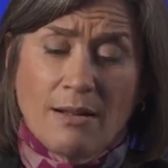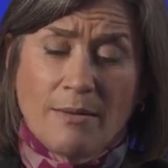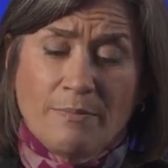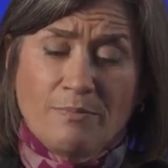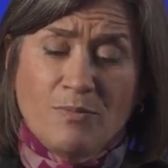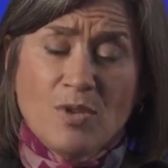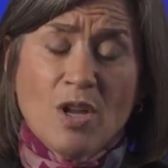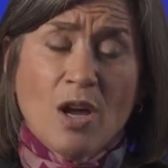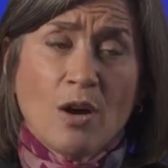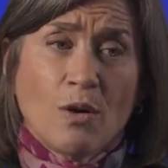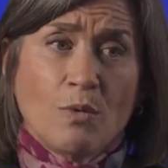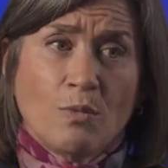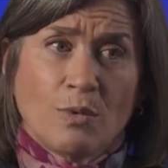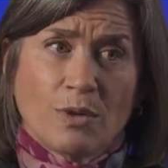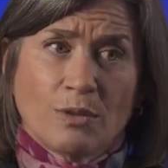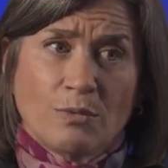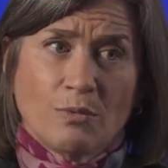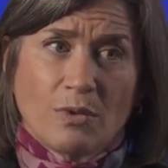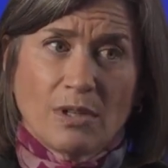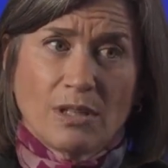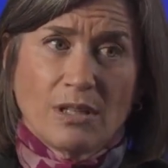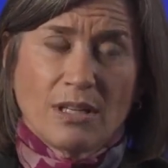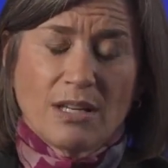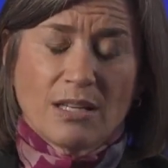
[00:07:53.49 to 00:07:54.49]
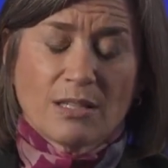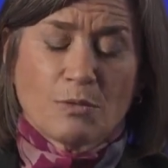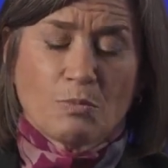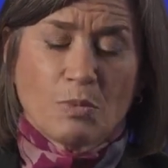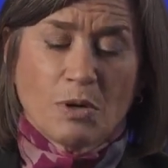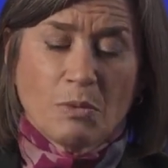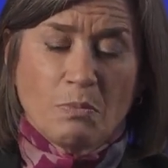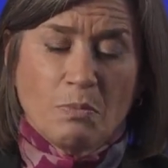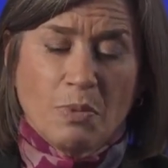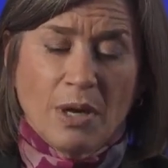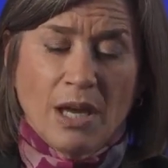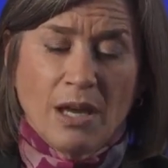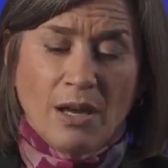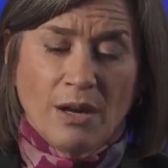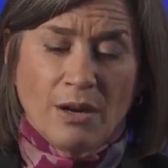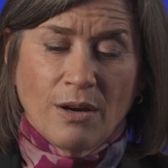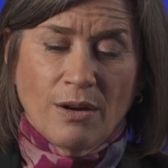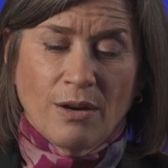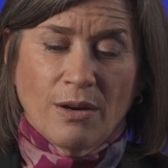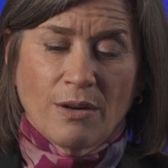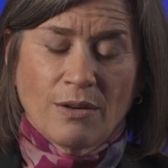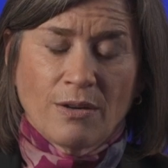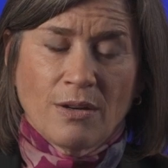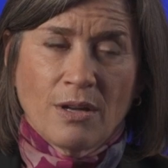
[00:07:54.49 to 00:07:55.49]
No one really is
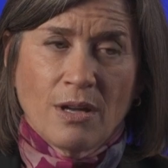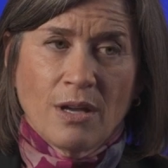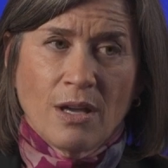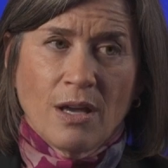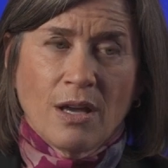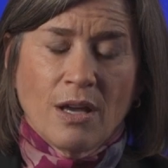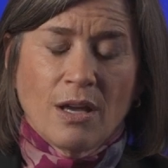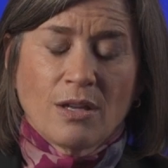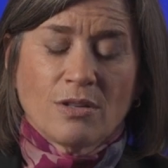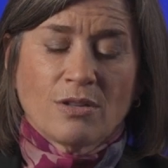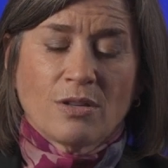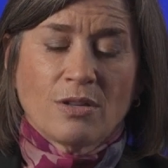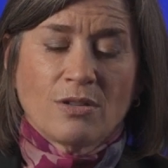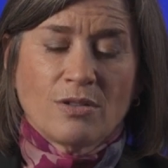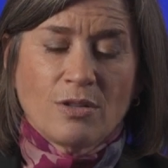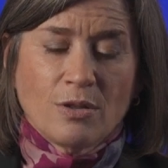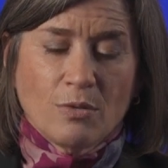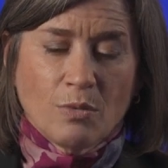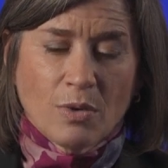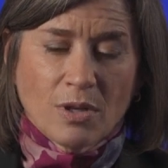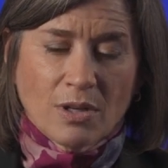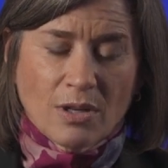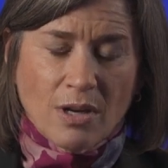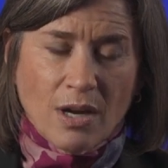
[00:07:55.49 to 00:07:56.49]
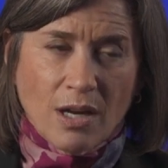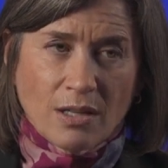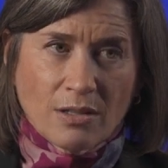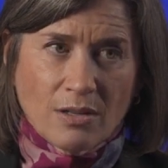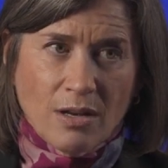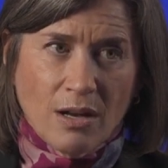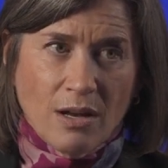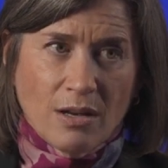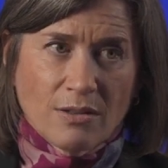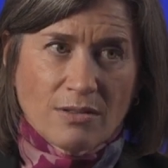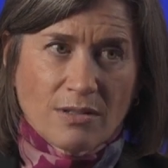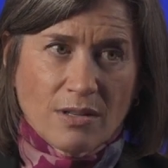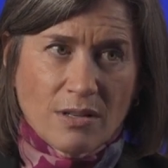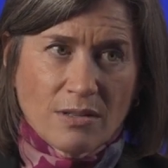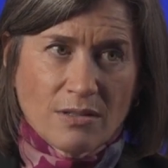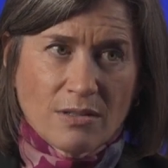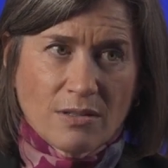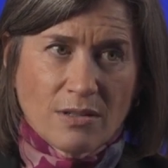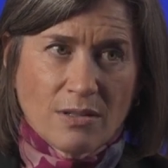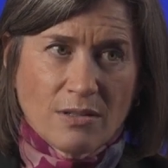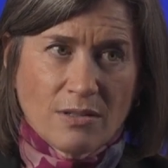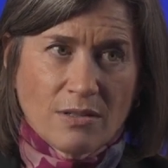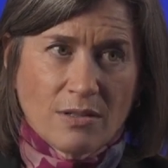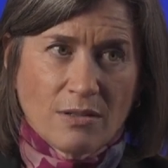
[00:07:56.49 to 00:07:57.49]
prepared to do what God calls us
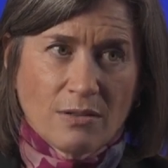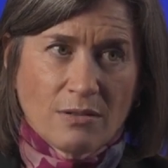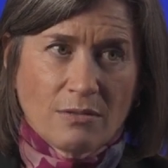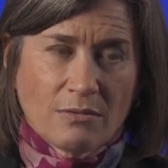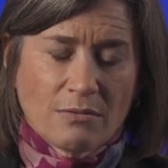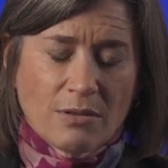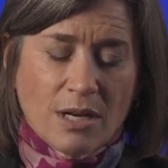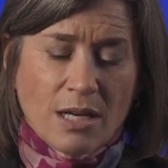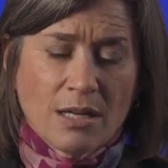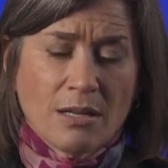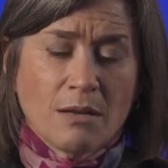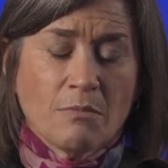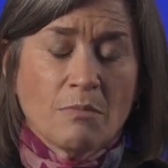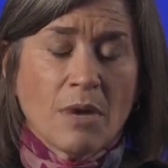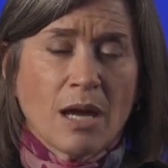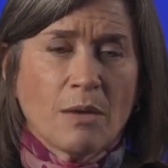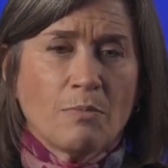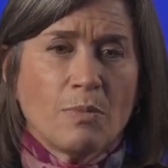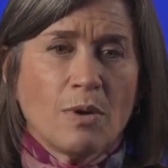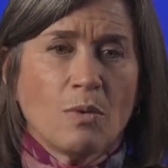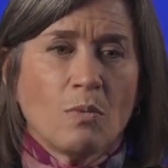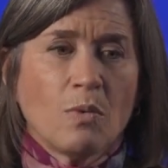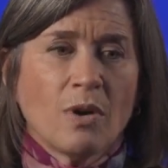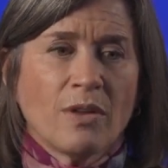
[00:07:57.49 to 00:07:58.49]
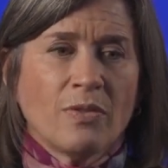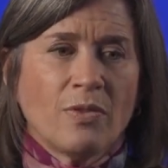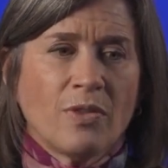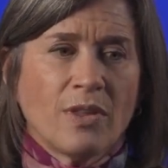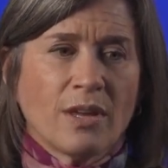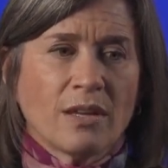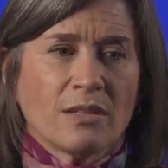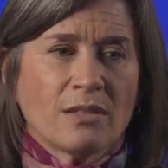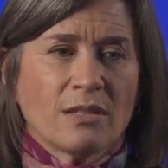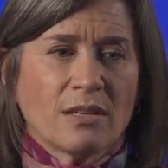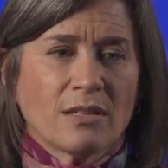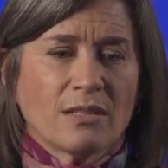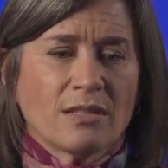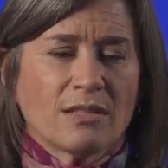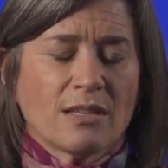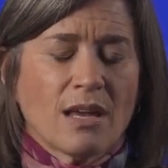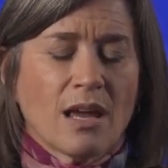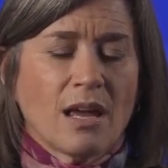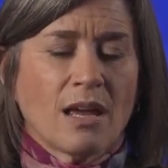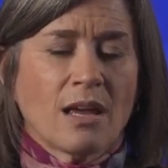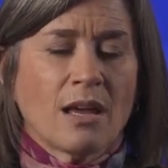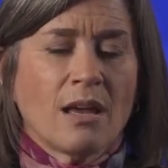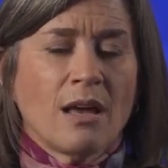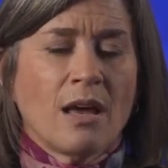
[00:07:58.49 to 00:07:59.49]
to do, right? It might be one thing to
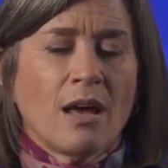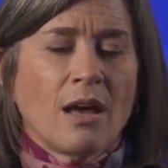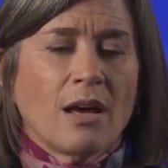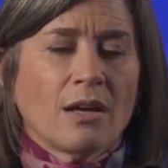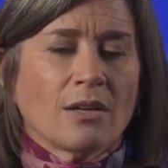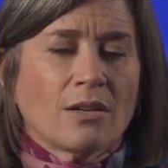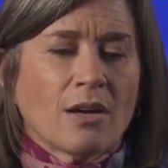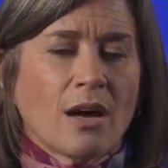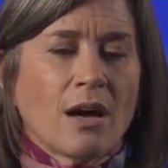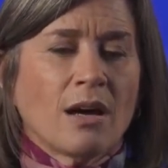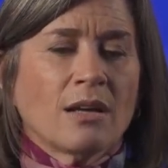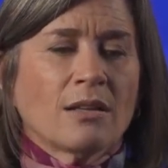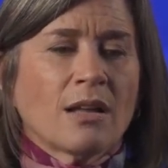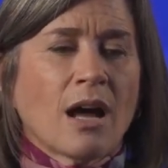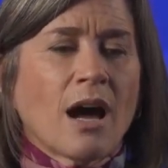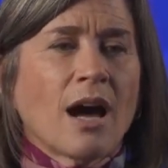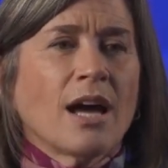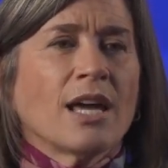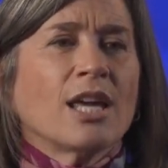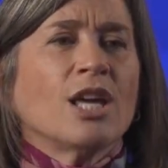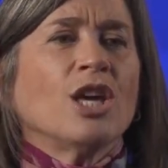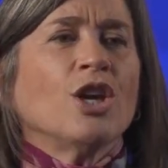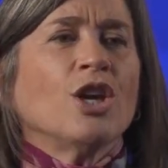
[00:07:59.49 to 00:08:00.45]
say, God, I